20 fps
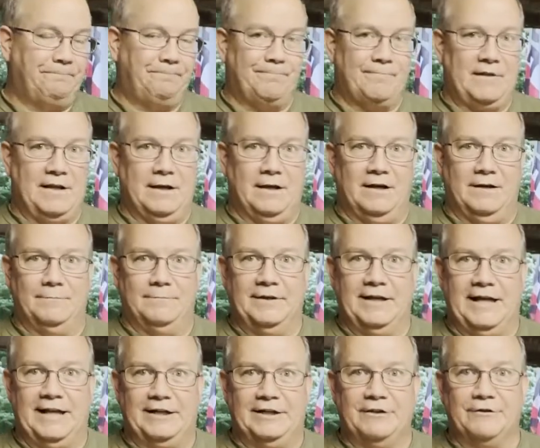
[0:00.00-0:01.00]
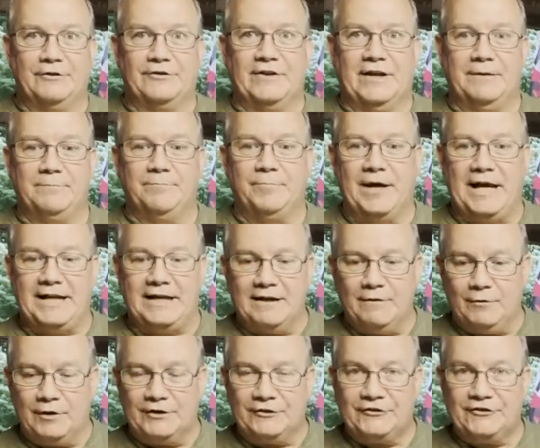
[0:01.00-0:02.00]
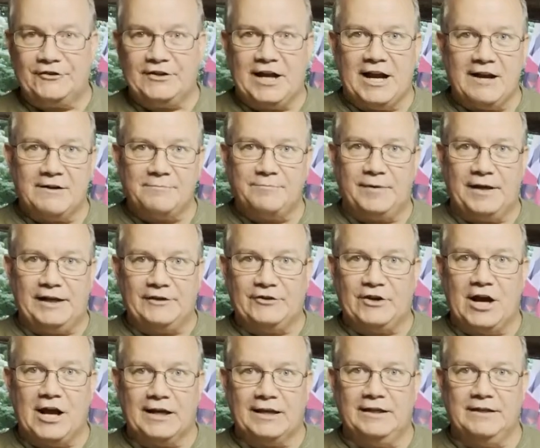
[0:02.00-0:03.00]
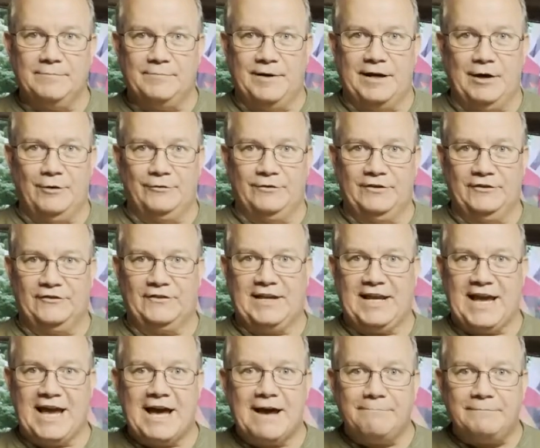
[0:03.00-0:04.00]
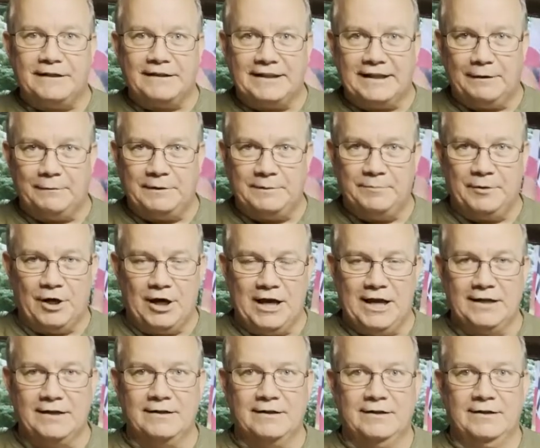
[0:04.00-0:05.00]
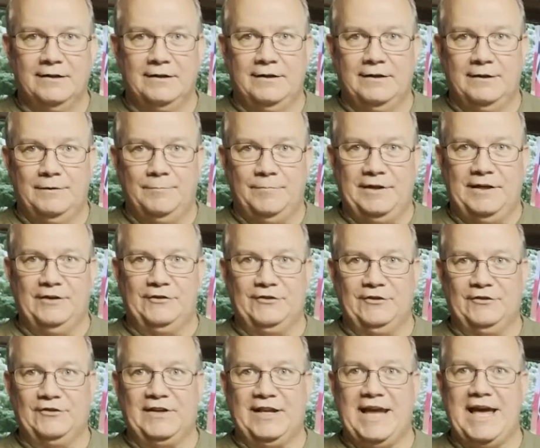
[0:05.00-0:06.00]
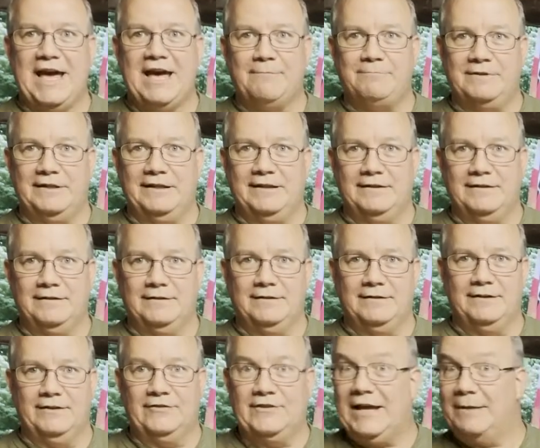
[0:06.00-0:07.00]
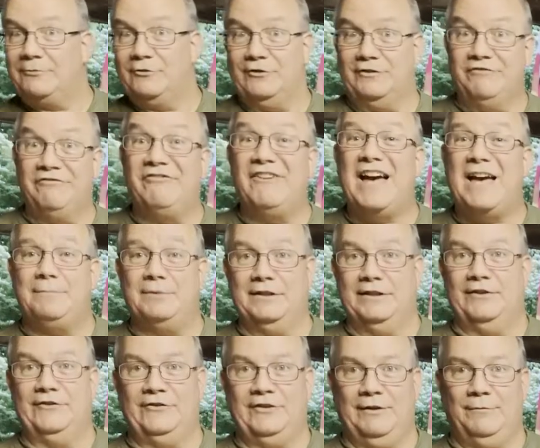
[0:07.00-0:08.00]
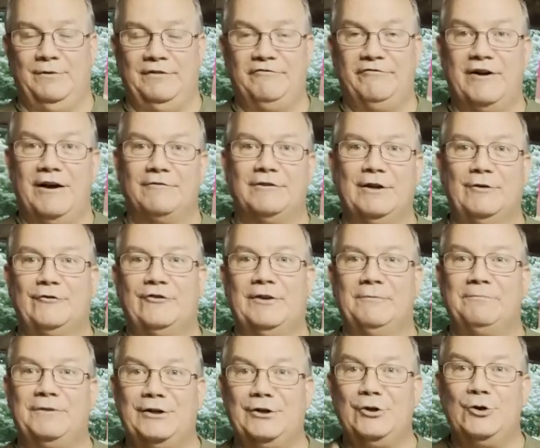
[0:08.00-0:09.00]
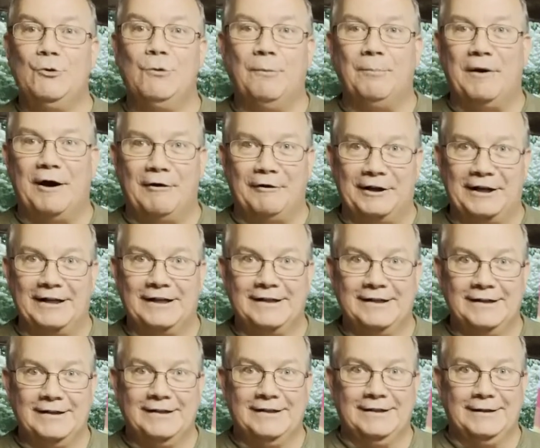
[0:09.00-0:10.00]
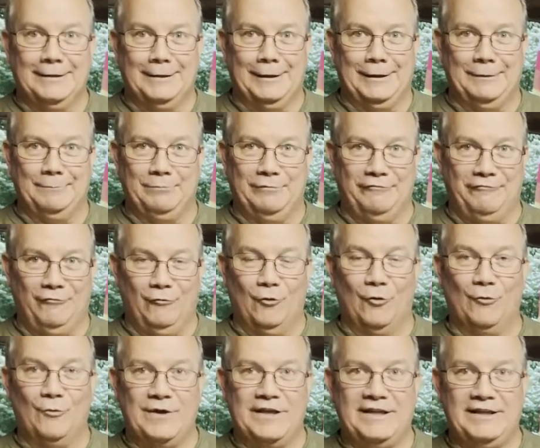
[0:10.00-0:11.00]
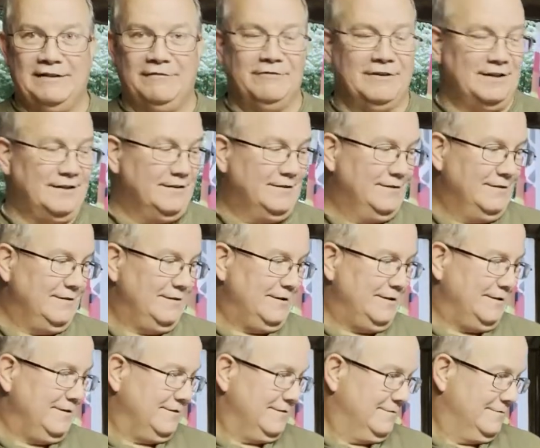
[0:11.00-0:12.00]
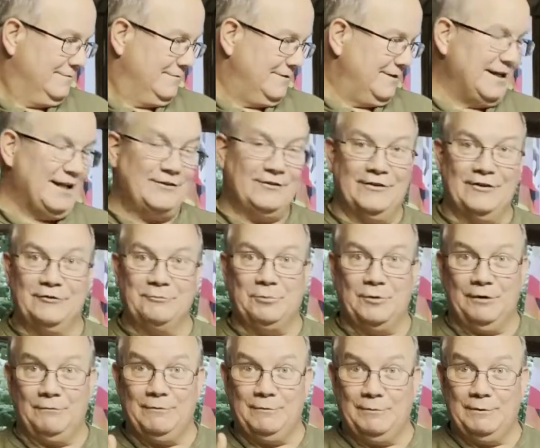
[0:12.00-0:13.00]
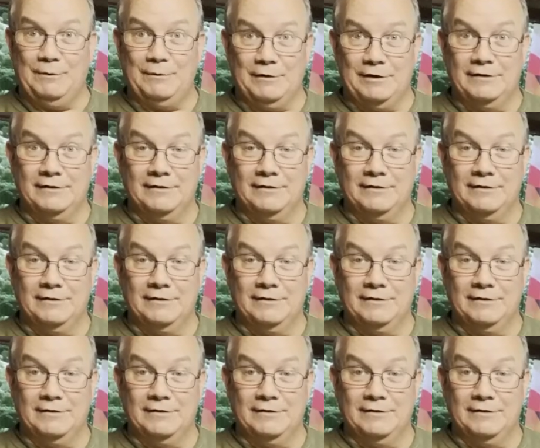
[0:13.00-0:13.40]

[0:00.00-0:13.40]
um, at another time. But I want to start by talking about this cabinet that we bought because this cabinet is absolutely fabulous, and we found out something new about it uh, before we even uh, got to this point when we were